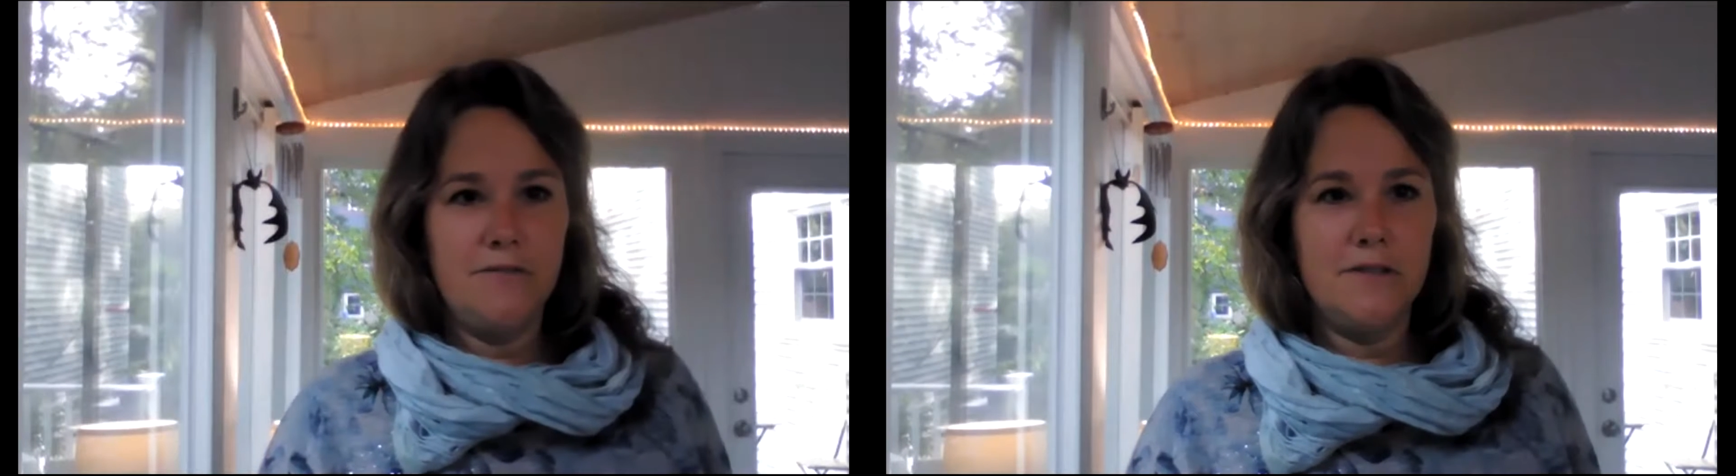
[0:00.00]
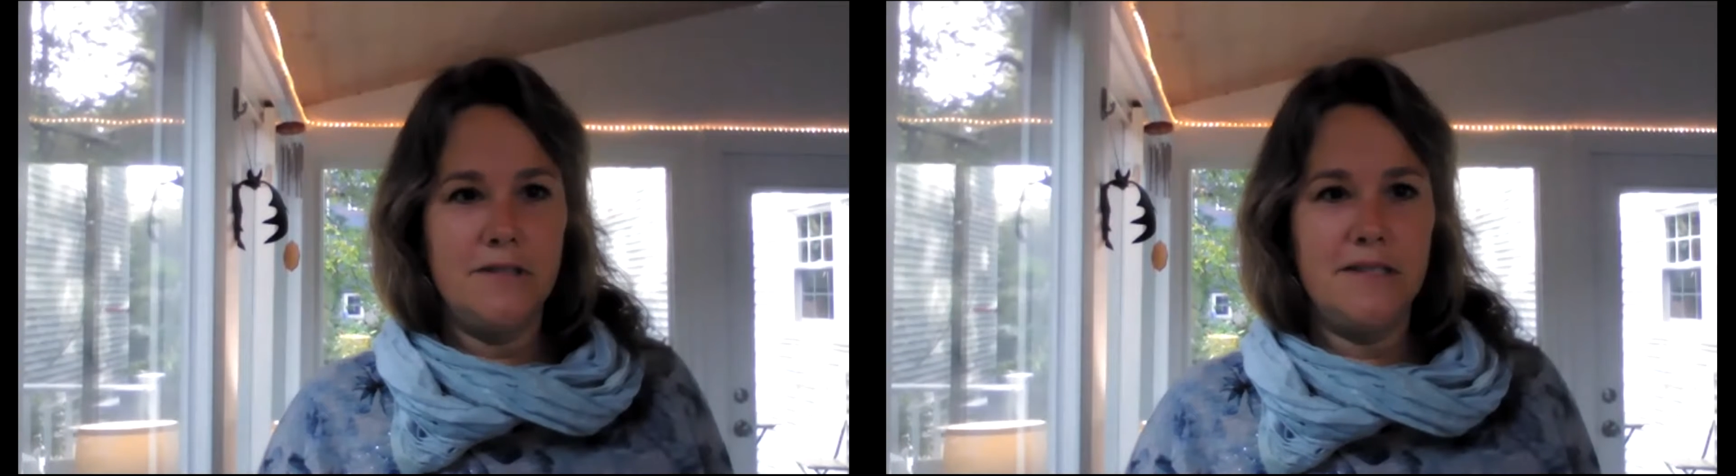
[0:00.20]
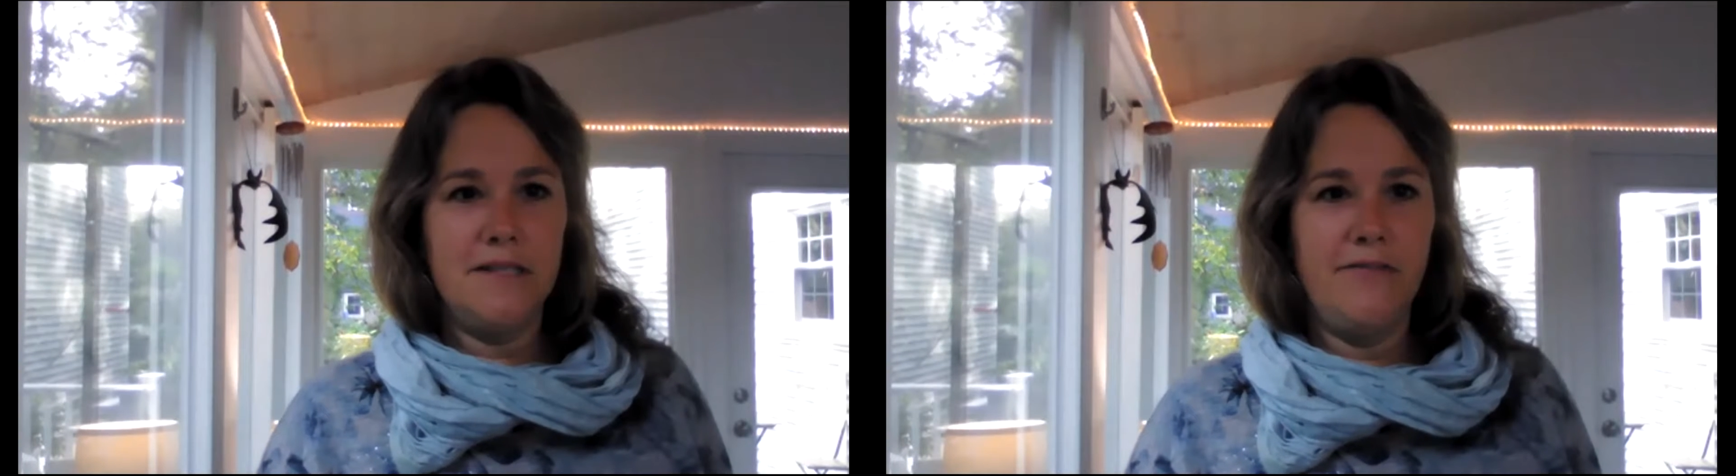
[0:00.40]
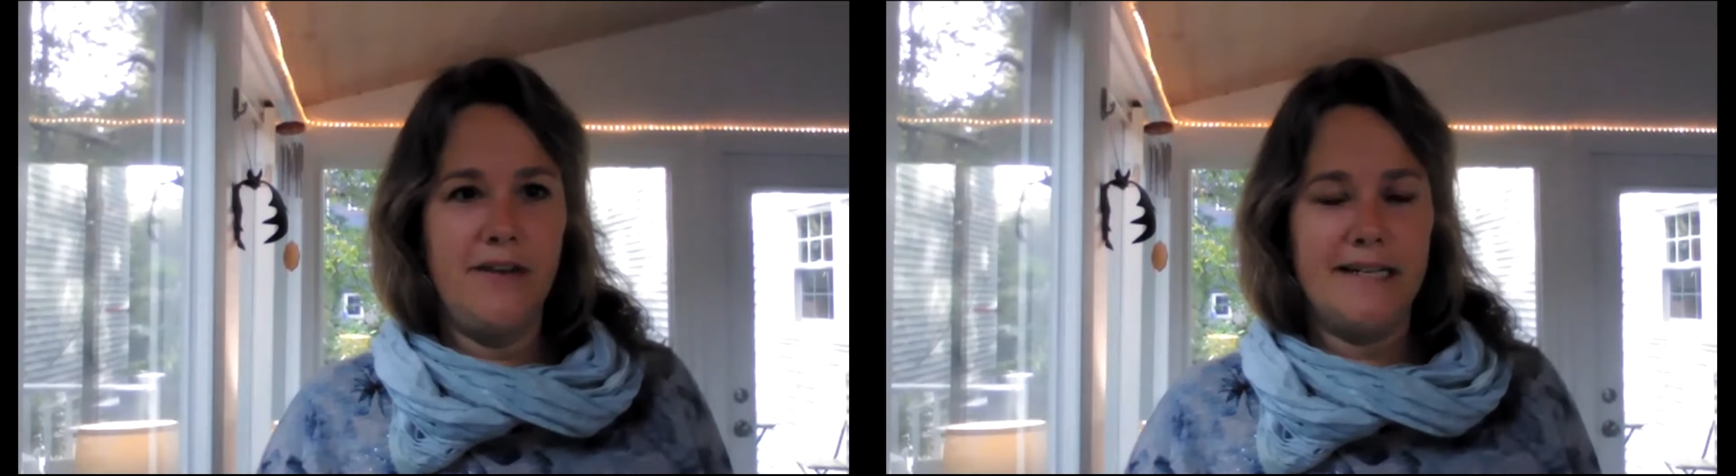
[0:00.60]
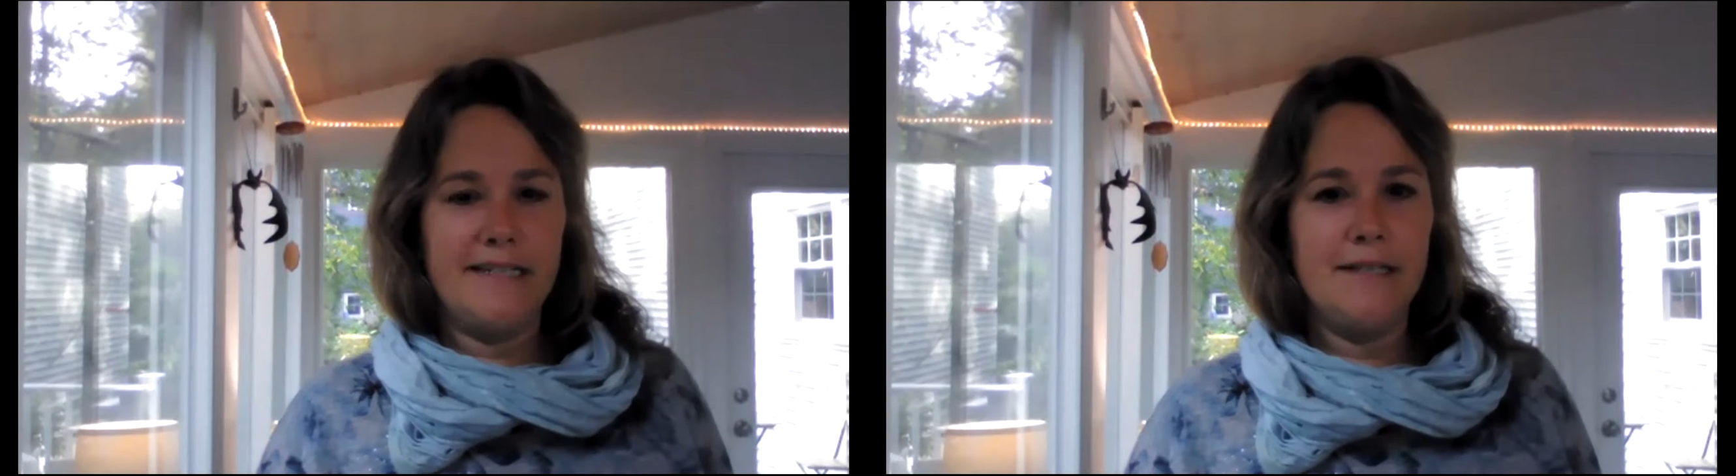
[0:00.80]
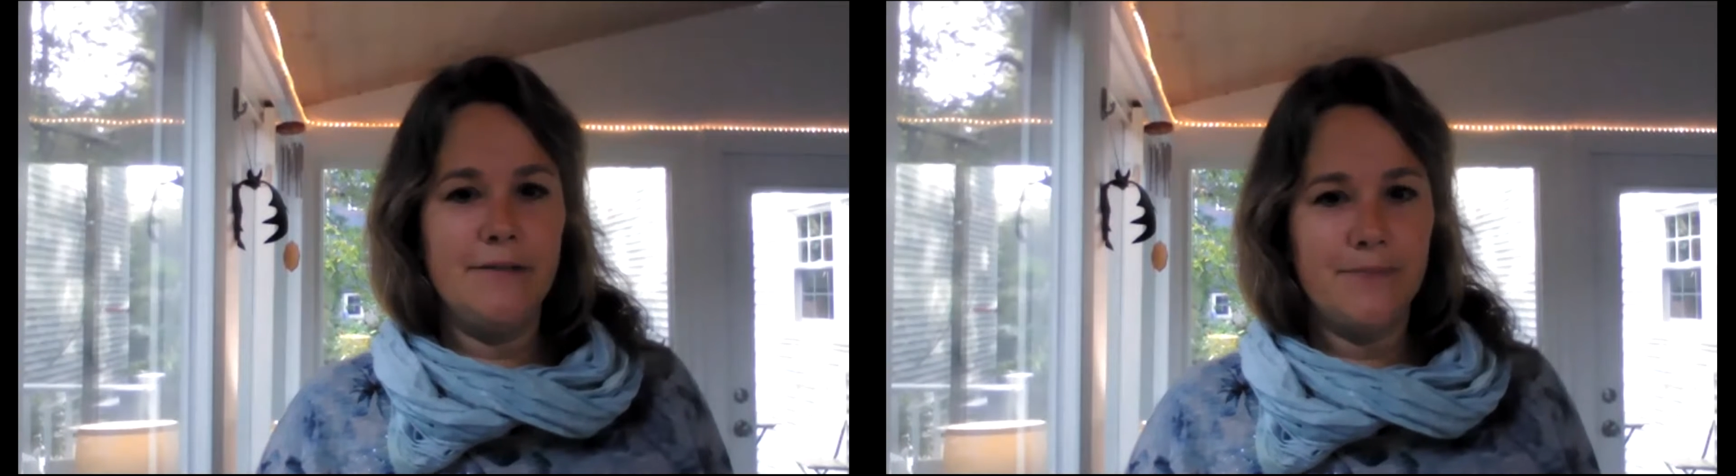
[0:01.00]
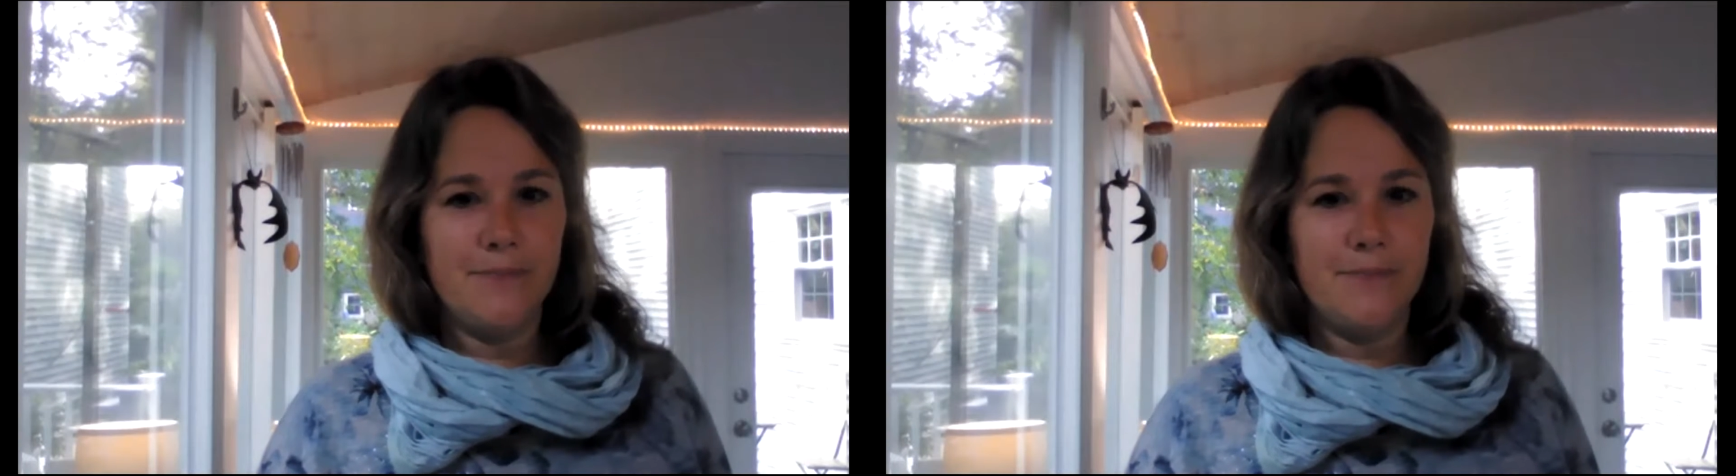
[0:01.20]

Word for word: for this event.